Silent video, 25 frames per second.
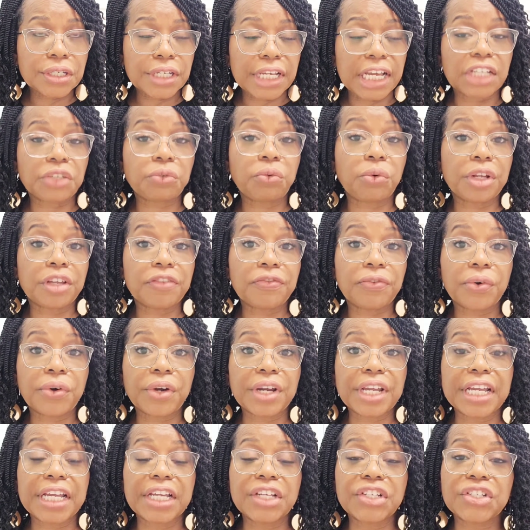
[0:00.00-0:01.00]
Yeah,
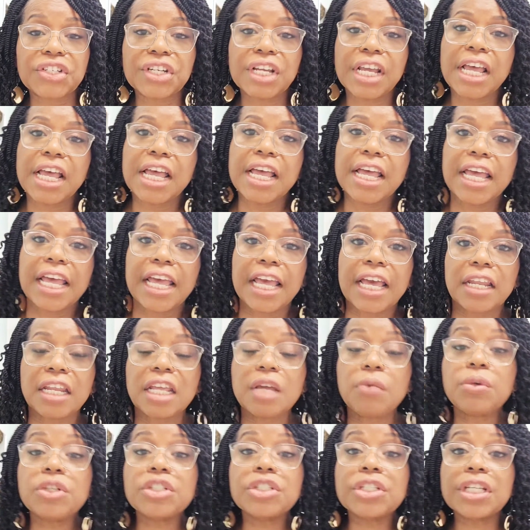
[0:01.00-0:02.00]
24-inch. And
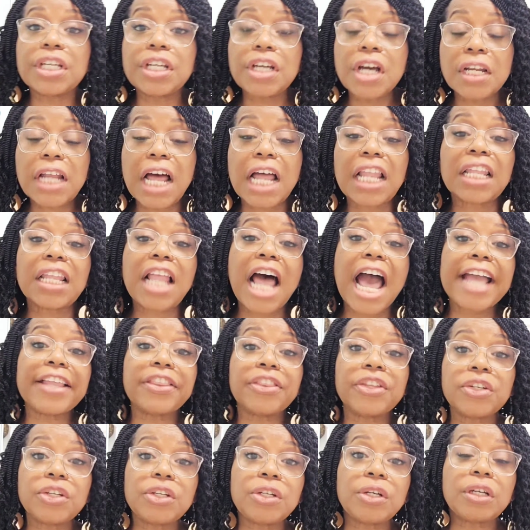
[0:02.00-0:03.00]
it was good. I liked
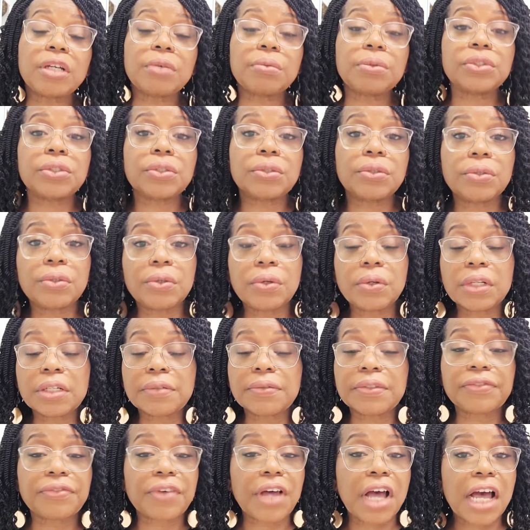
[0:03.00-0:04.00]
the look. It was cool. It
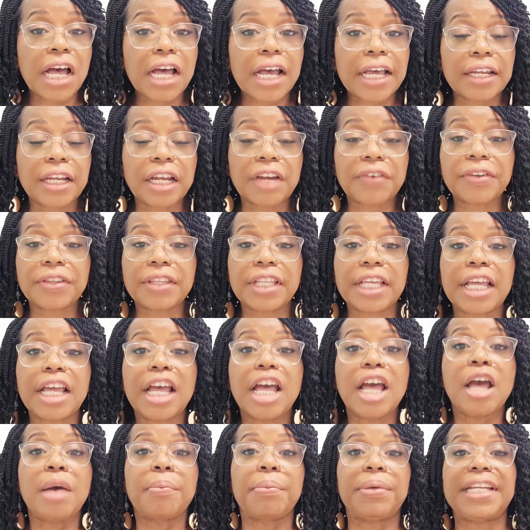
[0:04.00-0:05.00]
was fine and everything.
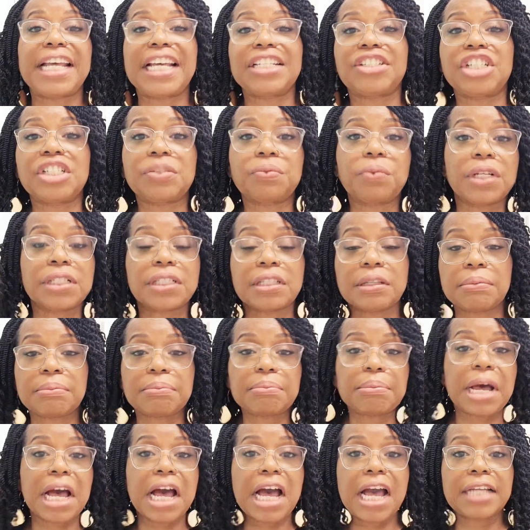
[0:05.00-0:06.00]
But that just wasn't
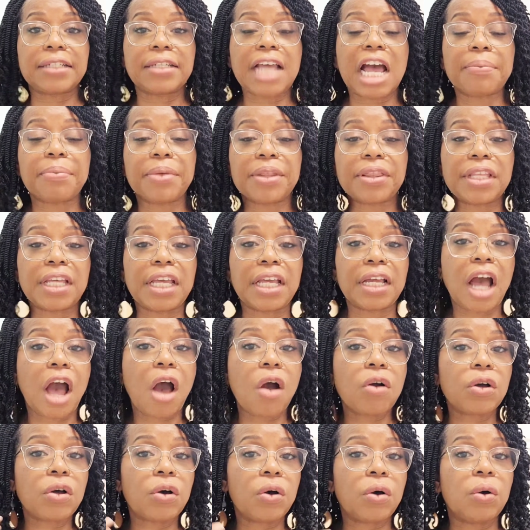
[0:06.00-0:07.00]
my type of thing.
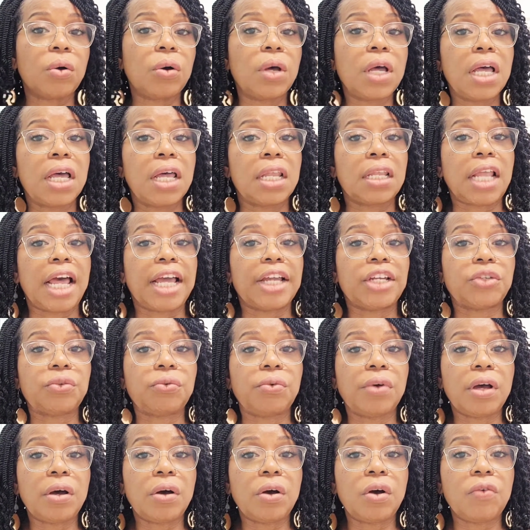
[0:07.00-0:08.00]
I'll go like
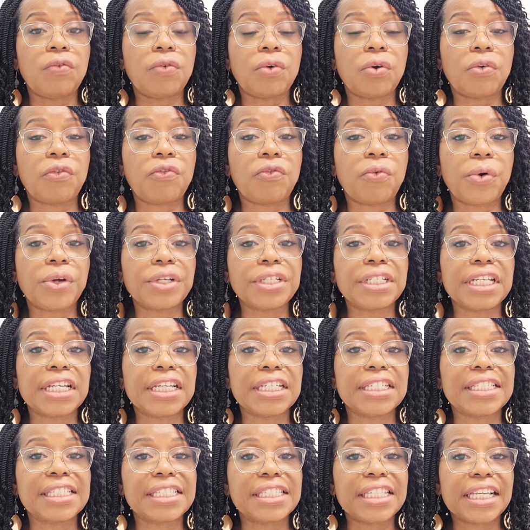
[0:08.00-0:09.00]
12 or
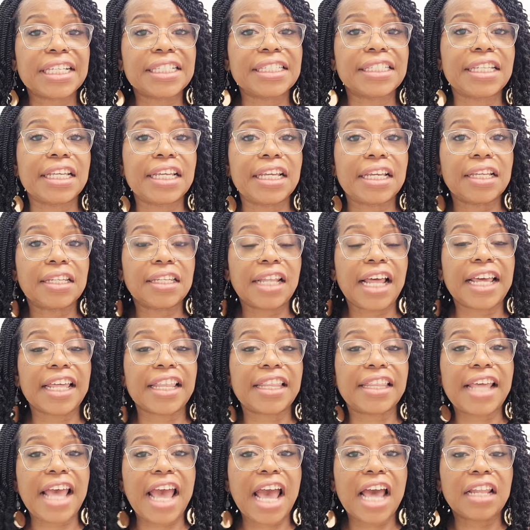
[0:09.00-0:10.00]
14, 16, like
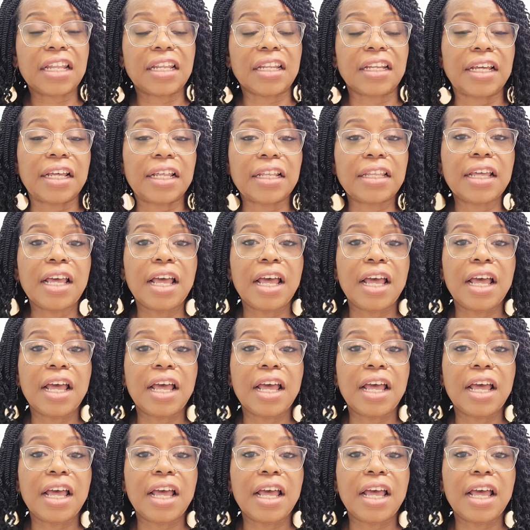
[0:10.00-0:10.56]
that length.